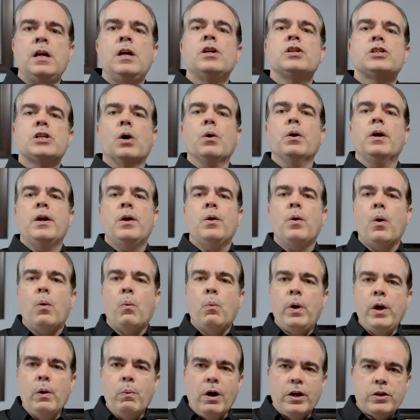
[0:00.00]
So
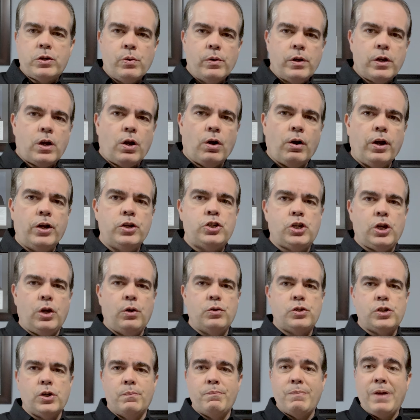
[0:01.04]
we want to encourage
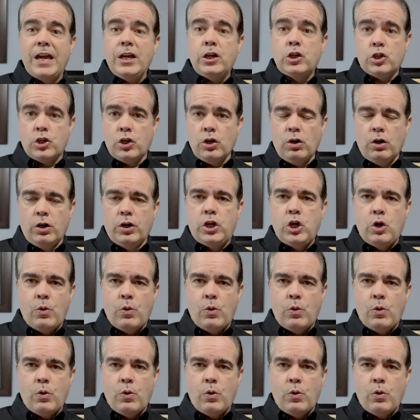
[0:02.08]
you to make sure